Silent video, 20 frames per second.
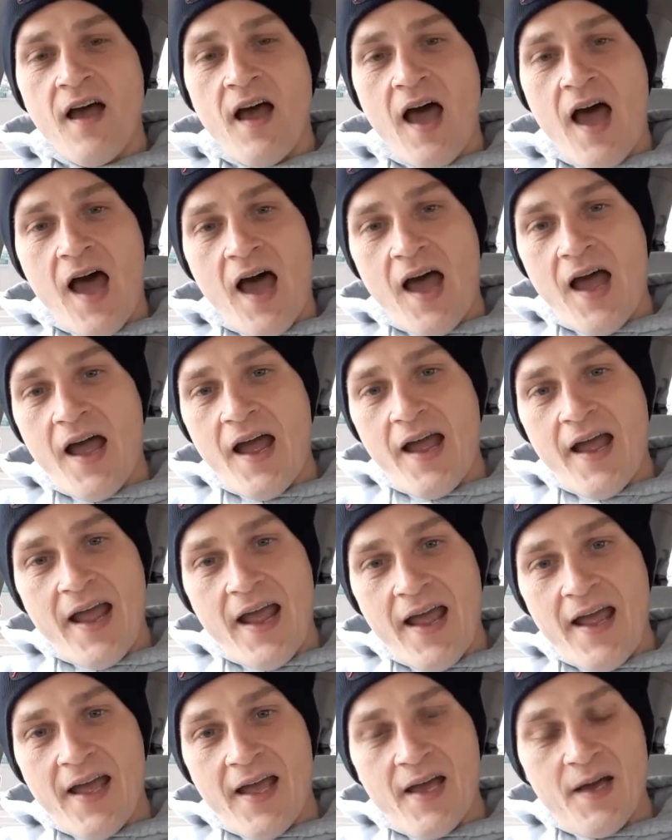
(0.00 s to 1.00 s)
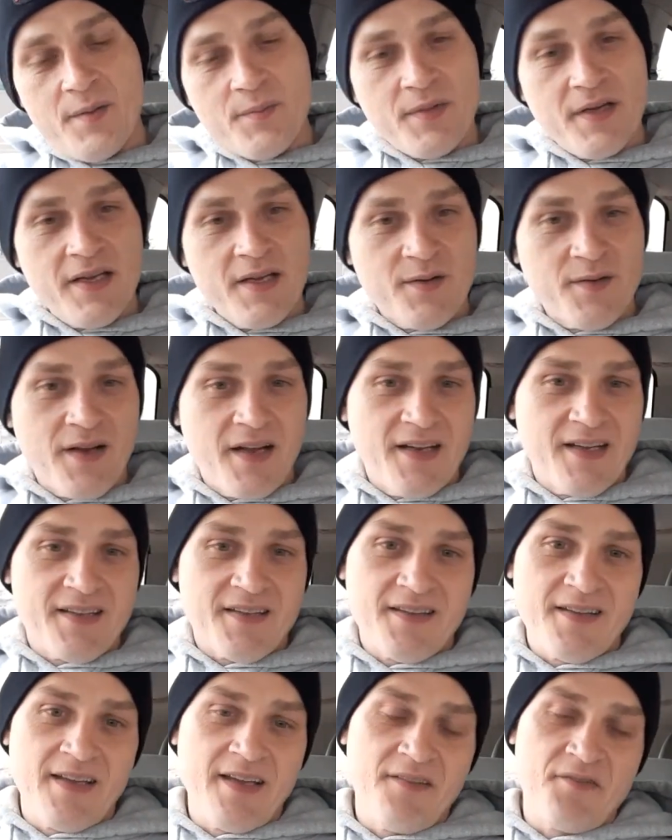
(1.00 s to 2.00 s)
I am getting ready to
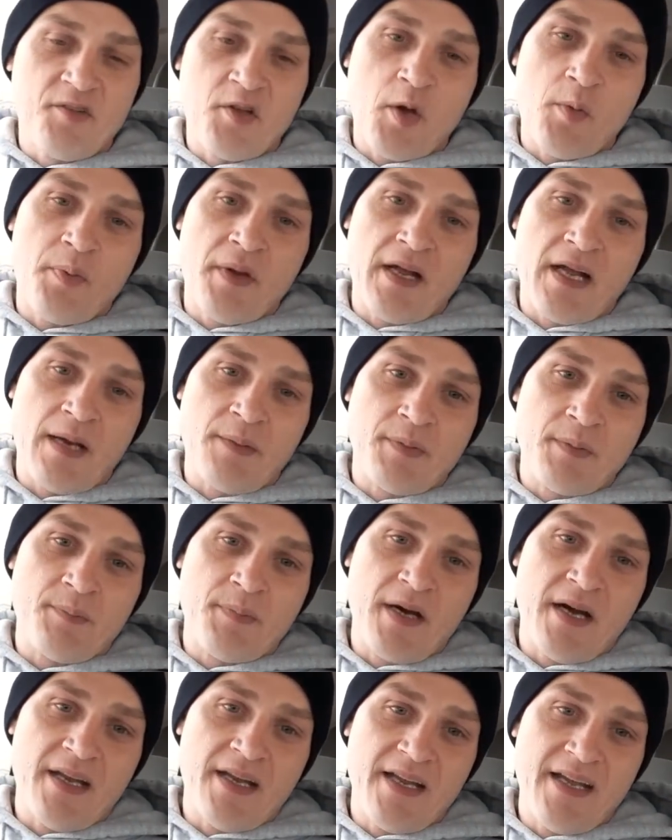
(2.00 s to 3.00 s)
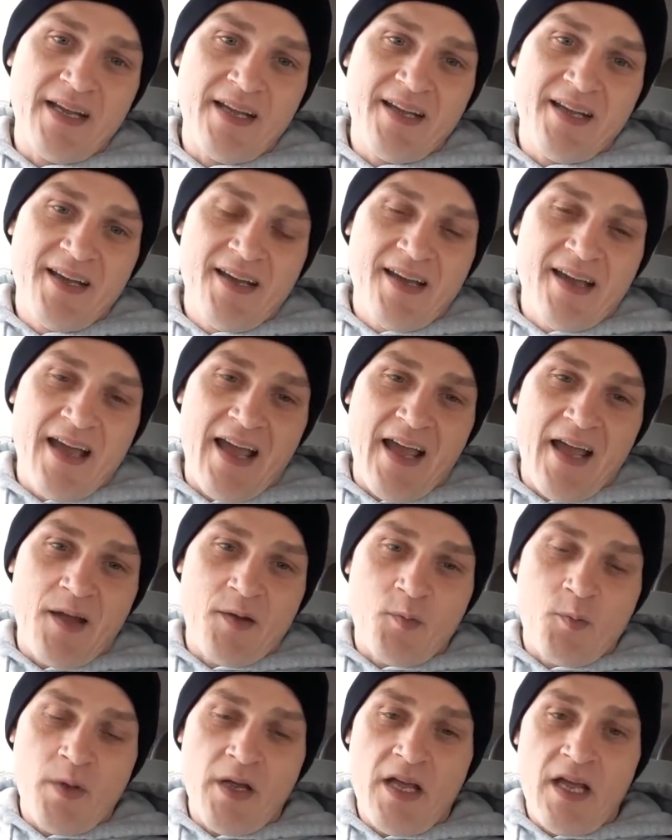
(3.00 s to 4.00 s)
leave to go pick up a buddy,
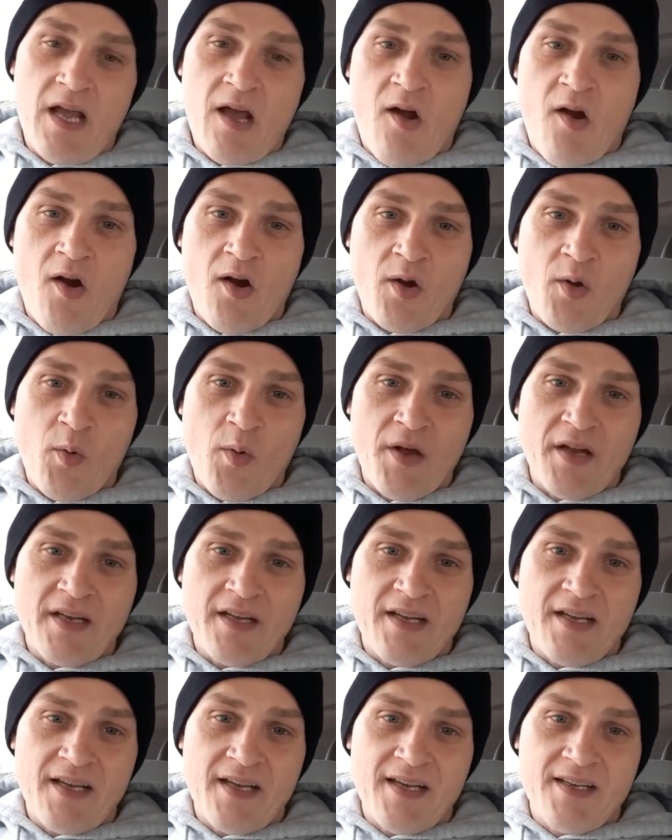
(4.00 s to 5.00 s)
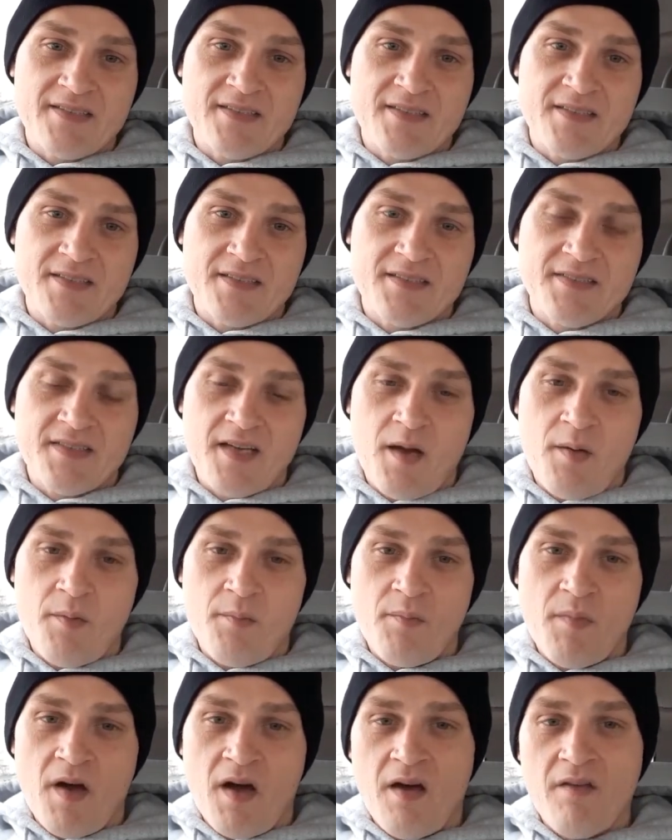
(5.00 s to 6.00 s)
and we are going to get
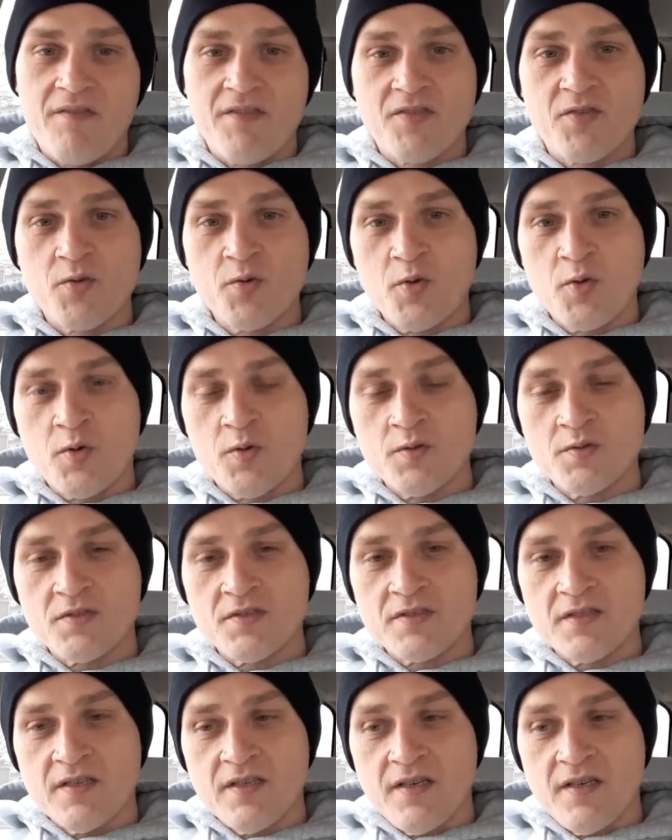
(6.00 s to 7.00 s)
some of the tools